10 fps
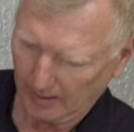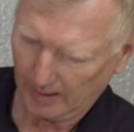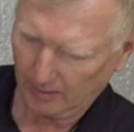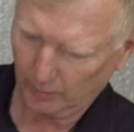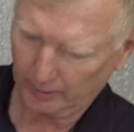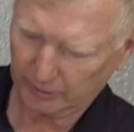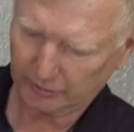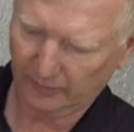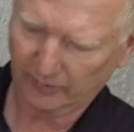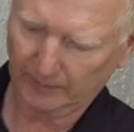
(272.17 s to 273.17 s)
And we're going to
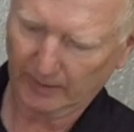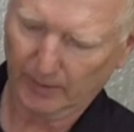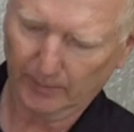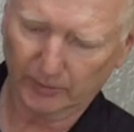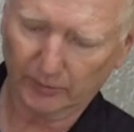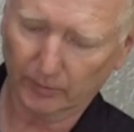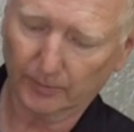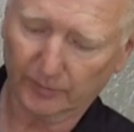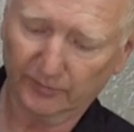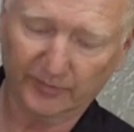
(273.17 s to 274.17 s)
show you something people
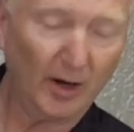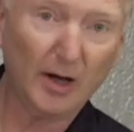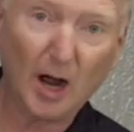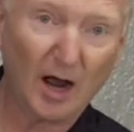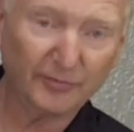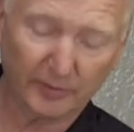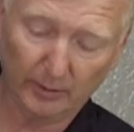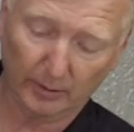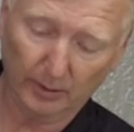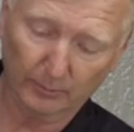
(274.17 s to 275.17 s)
do, do very
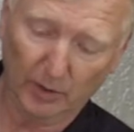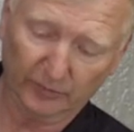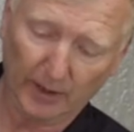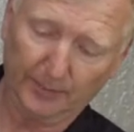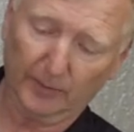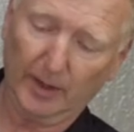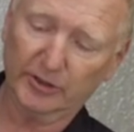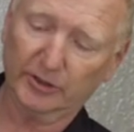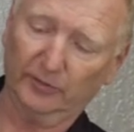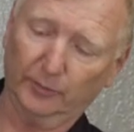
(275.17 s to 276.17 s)
often in most
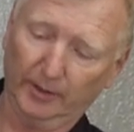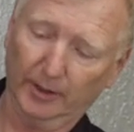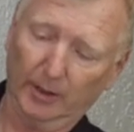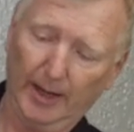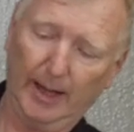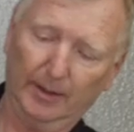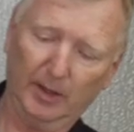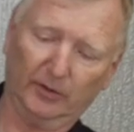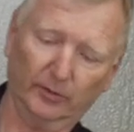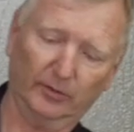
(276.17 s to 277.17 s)
operations with little hand
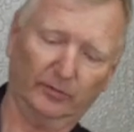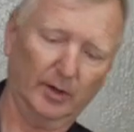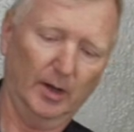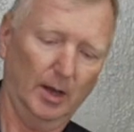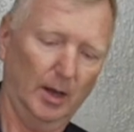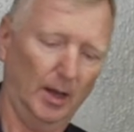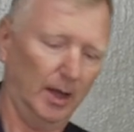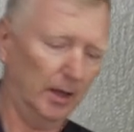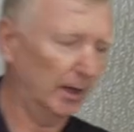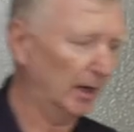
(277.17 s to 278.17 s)
mixers and